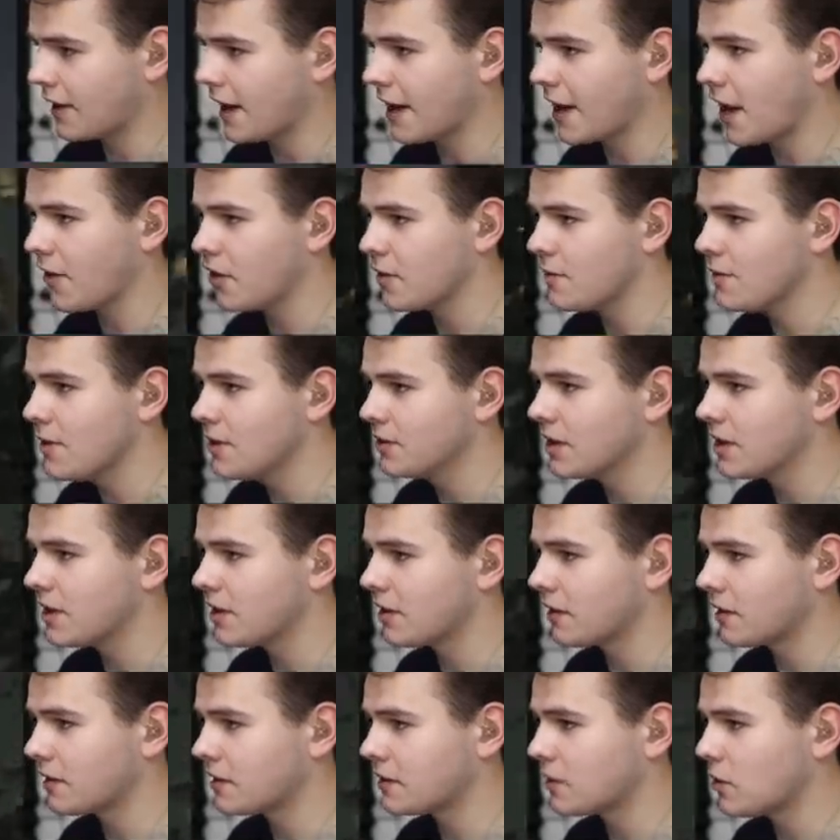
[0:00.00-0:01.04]
like how the music
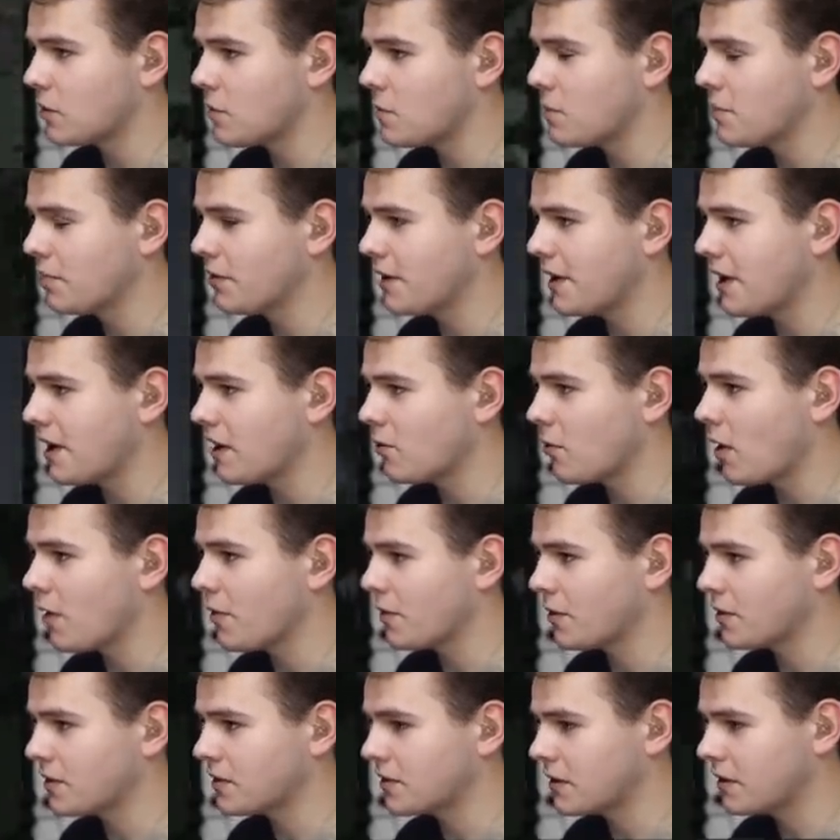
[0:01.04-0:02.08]
here is still playing while
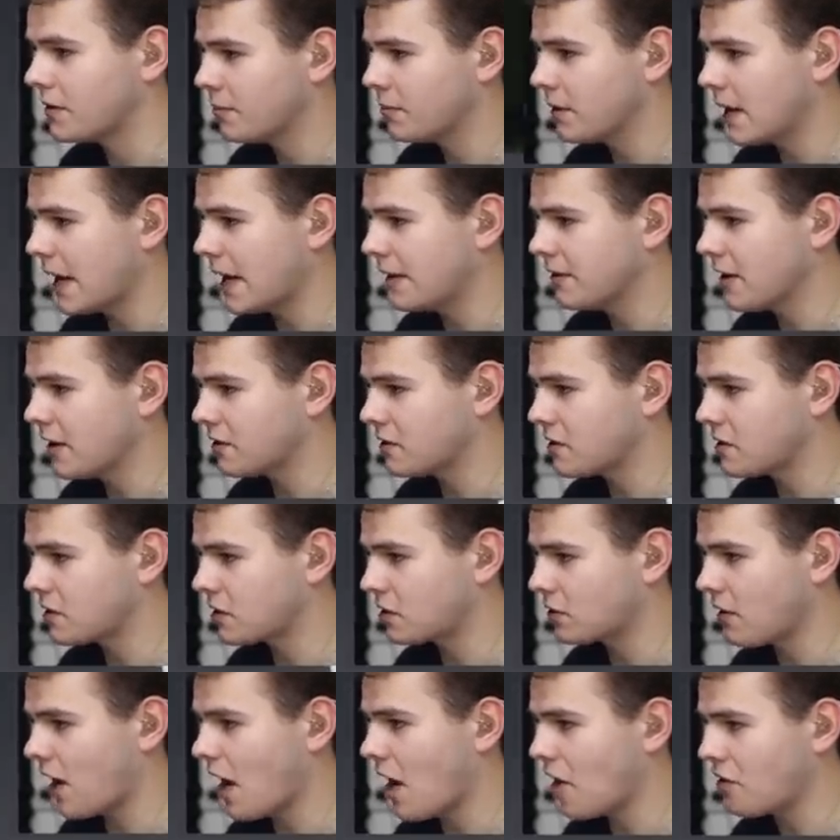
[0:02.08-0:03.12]
there's a plane that's just
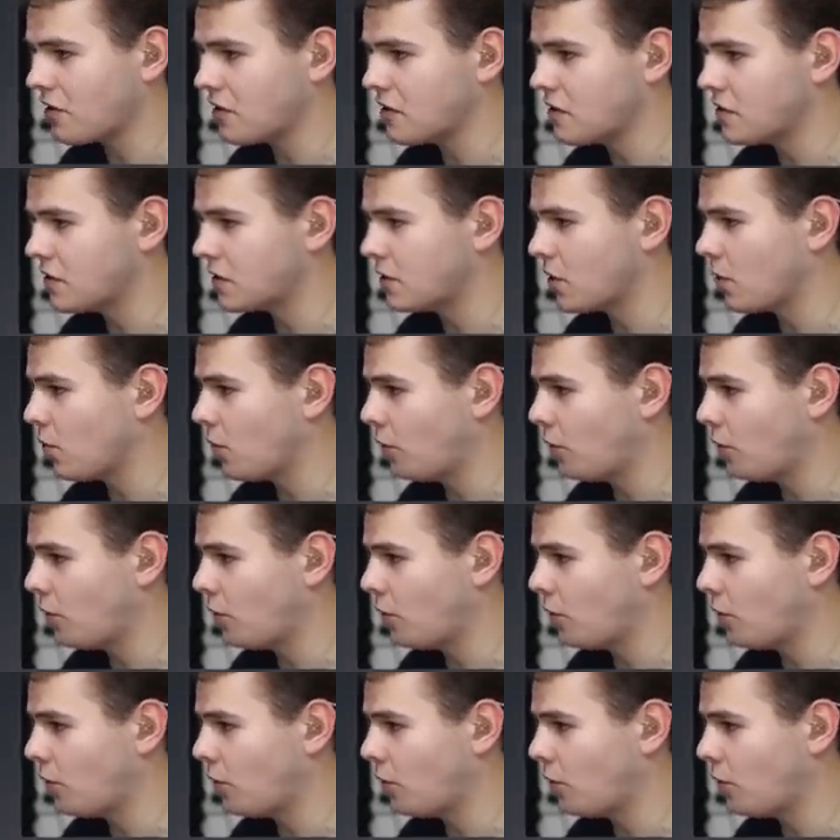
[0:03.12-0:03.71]
crashed into this whole